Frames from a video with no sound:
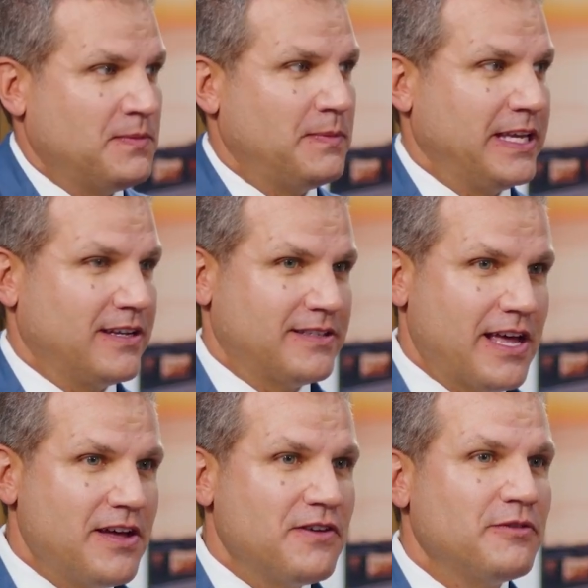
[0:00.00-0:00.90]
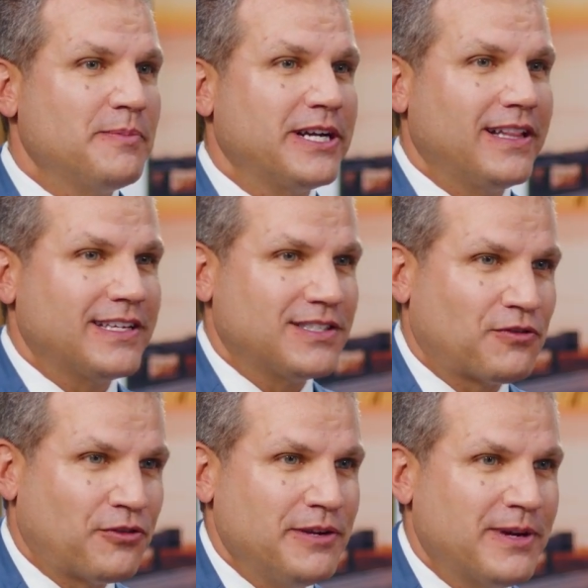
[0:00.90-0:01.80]
Because everybody likes the
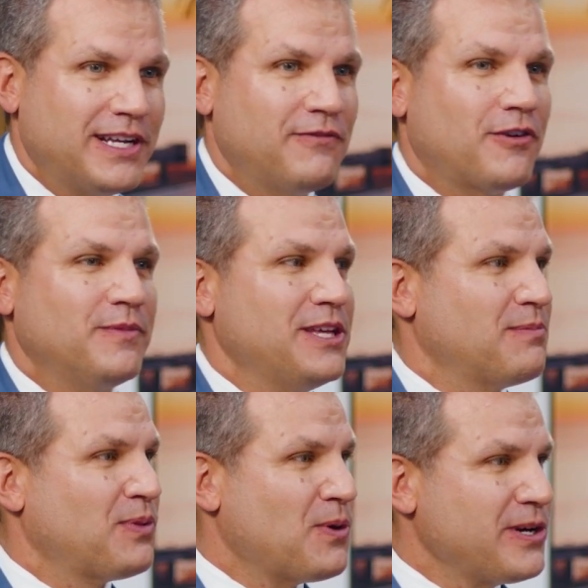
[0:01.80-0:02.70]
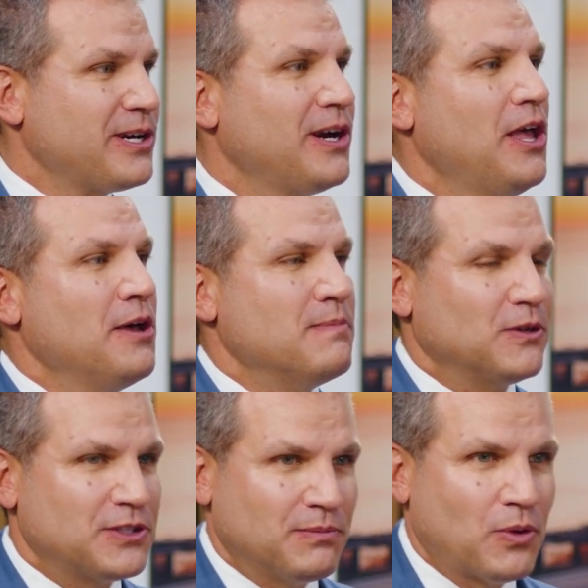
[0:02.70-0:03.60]
free money from the employer.
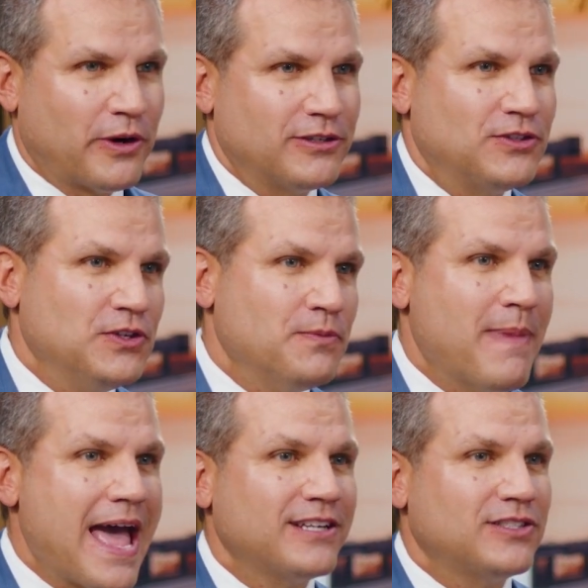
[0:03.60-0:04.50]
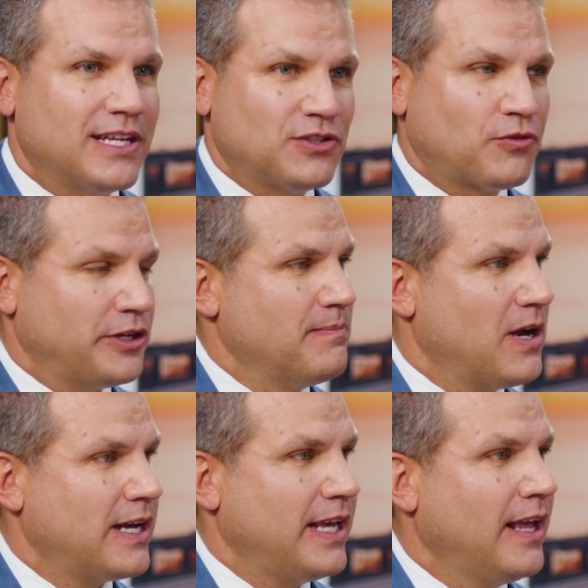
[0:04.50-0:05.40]
Most employers do match, that's free
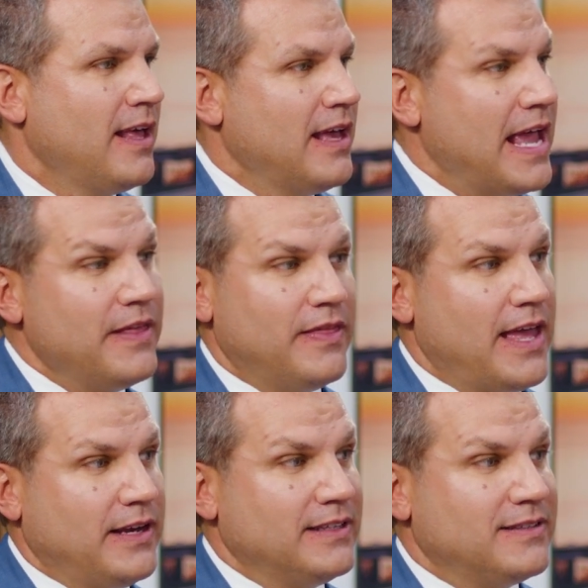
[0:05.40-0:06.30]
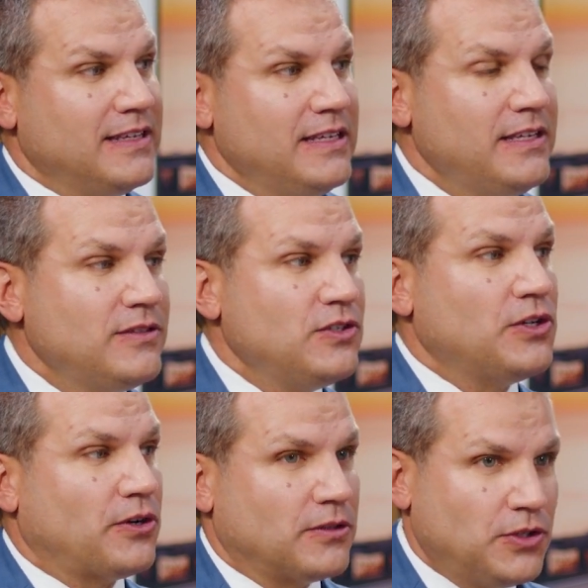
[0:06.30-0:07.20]
money. And then it's
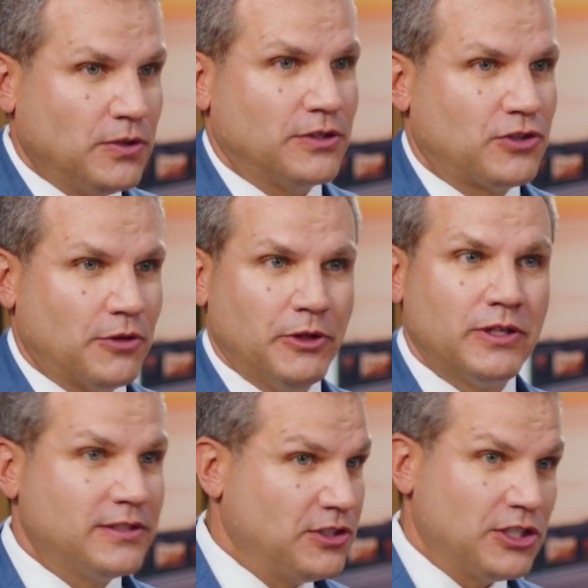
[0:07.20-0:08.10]
easier to contribute because it